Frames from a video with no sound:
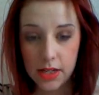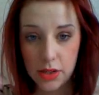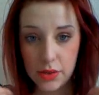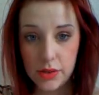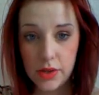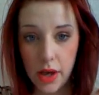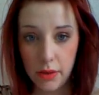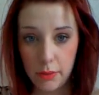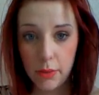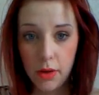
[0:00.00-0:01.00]
and
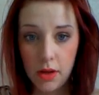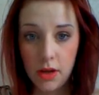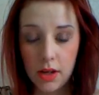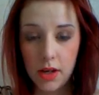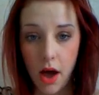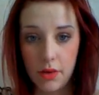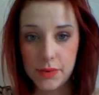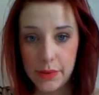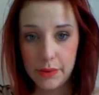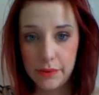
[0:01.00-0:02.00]
so
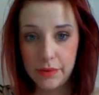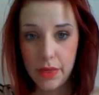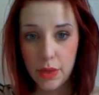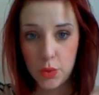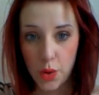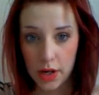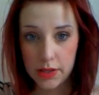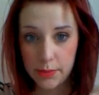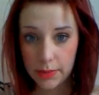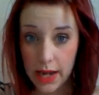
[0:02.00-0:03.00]
cuts off the
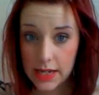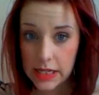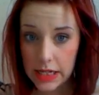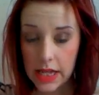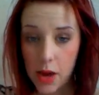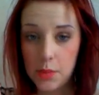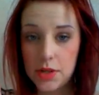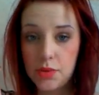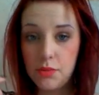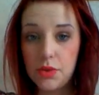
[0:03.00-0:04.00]
drugs from getting in there,
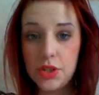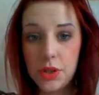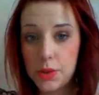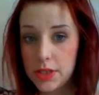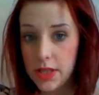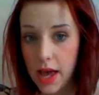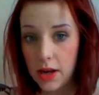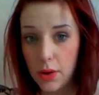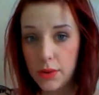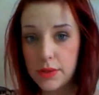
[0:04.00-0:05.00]
which reduces hair
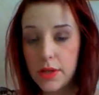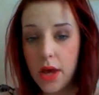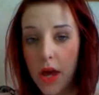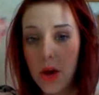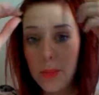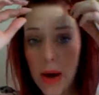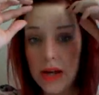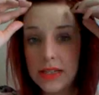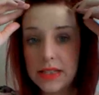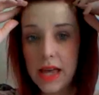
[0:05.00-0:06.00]
loss. But
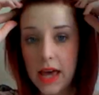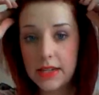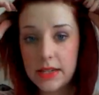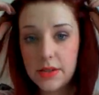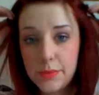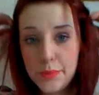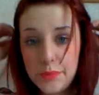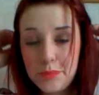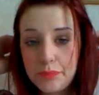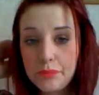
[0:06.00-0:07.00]
I said
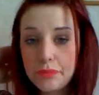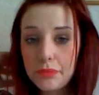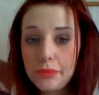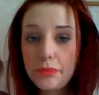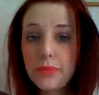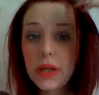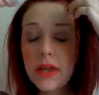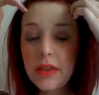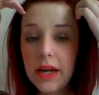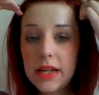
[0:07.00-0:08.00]

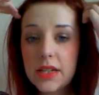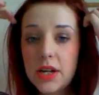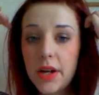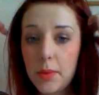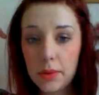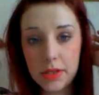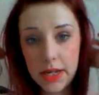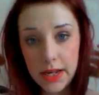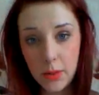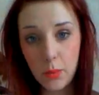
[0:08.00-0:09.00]
that I don't want
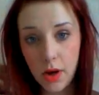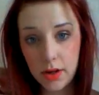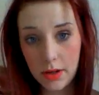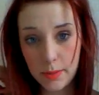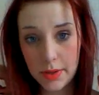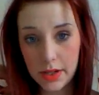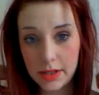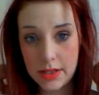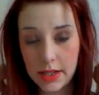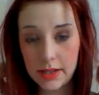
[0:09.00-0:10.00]
it, one,
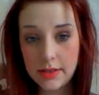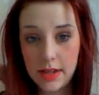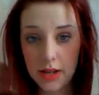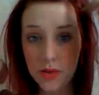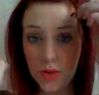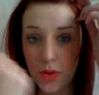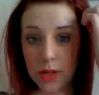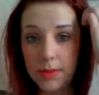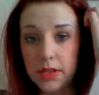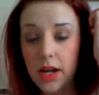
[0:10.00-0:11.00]
because it extends your
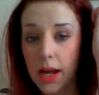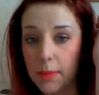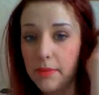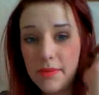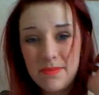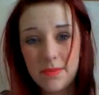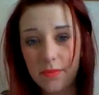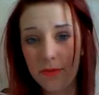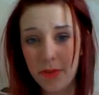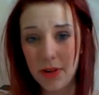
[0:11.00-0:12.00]
treatment time
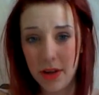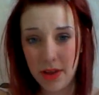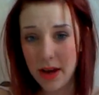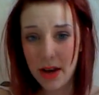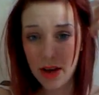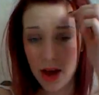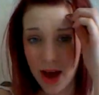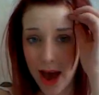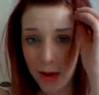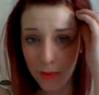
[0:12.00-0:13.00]
for another
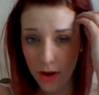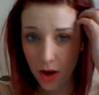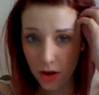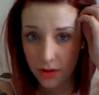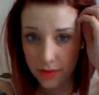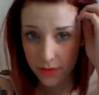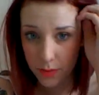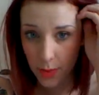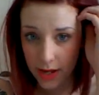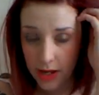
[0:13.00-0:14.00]
hour and a half, you have
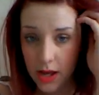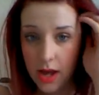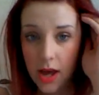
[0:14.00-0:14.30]
to wait.